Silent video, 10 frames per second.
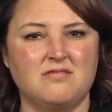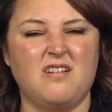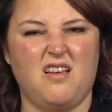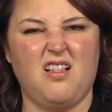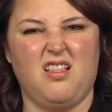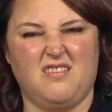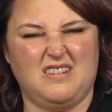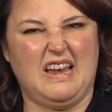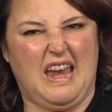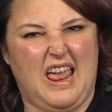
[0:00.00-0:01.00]
That is
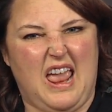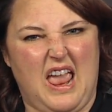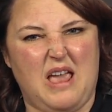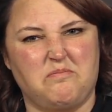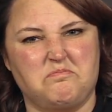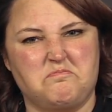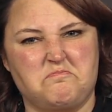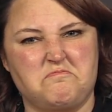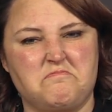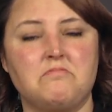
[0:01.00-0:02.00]
absolutely marvellous.
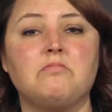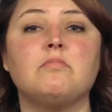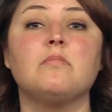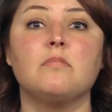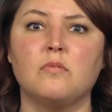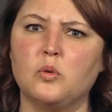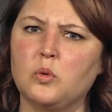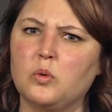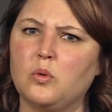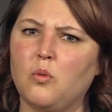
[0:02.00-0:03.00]
I wish
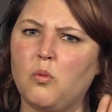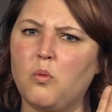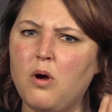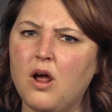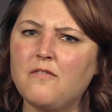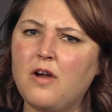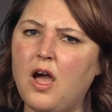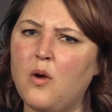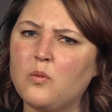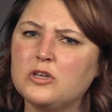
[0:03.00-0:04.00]
everybody had written on the
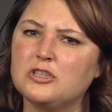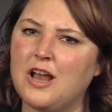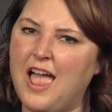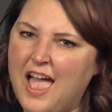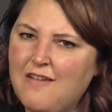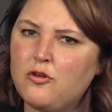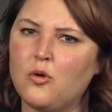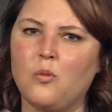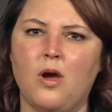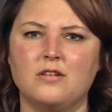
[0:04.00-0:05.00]
back of every
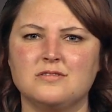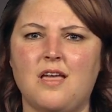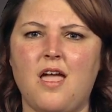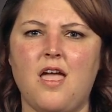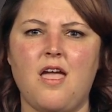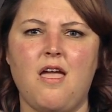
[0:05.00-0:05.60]
photograph like that.